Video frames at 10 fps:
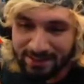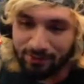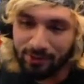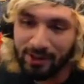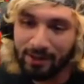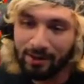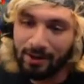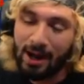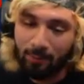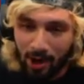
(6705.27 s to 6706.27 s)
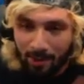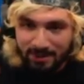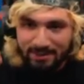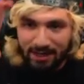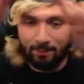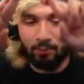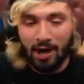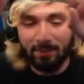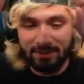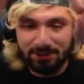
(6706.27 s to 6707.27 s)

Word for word: giveaway. I promise. I promise.